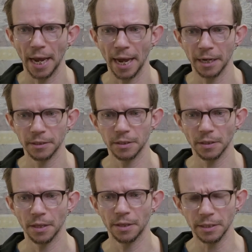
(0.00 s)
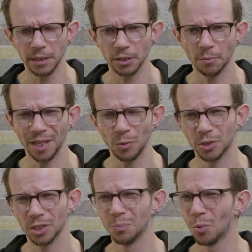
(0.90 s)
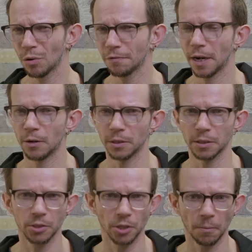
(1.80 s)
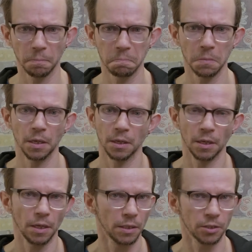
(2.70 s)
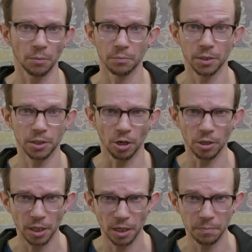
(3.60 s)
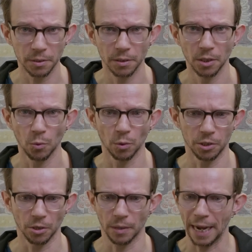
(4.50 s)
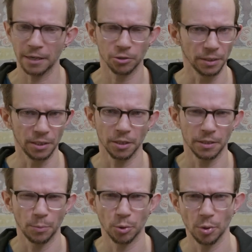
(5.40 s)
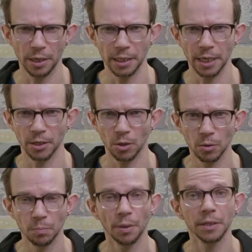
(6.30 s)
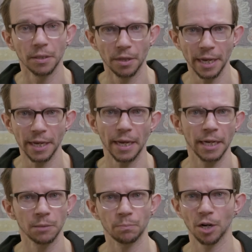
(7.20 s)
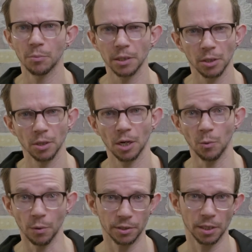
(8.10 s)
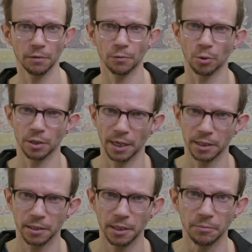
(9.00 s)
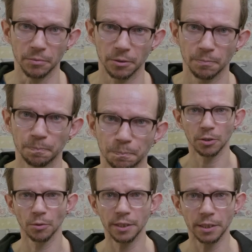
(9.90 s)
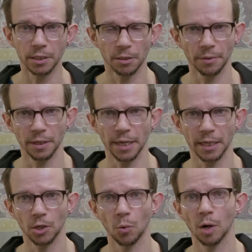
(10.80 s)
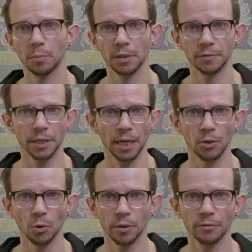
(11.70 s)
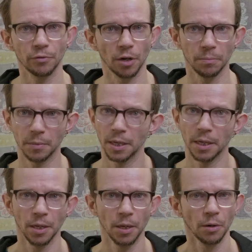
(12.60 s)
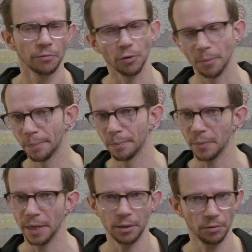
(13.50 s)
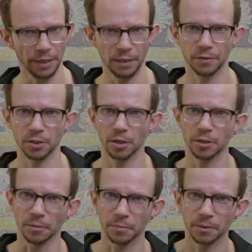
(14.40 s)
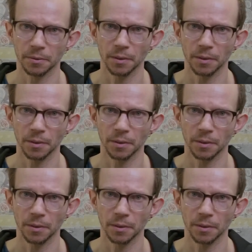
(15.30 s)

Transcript: And this is something which is more found in some startups, which are actually not democratic at all, but they experiment a lot with self-organized teams. So this is something that cooperatives can learn from from innovative startups.